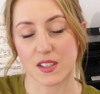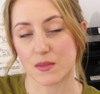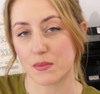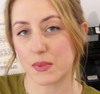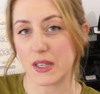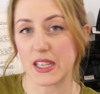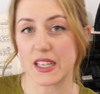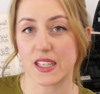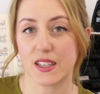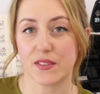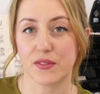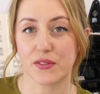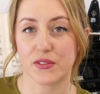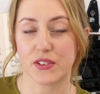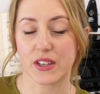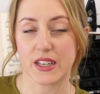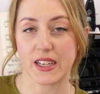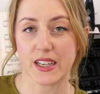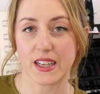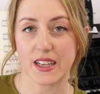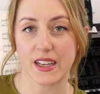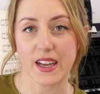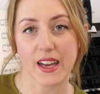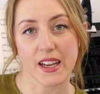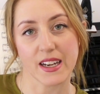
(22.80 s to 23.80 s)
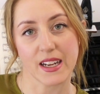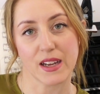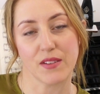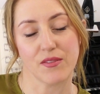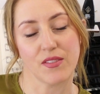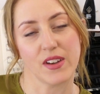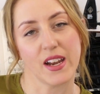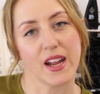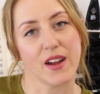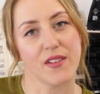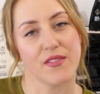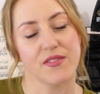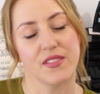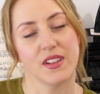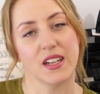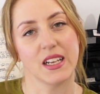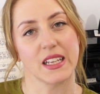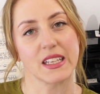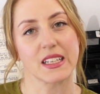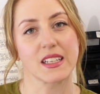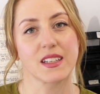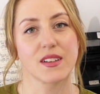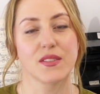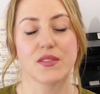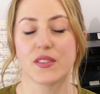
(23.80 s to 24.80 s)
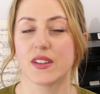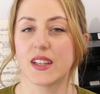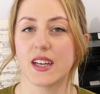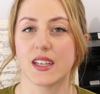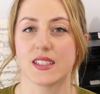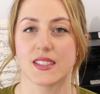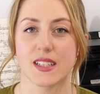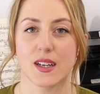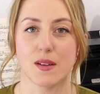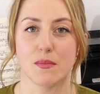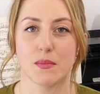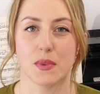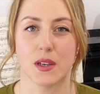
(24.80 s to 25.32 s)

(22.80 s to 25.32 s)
completely free, and I've left the link for that down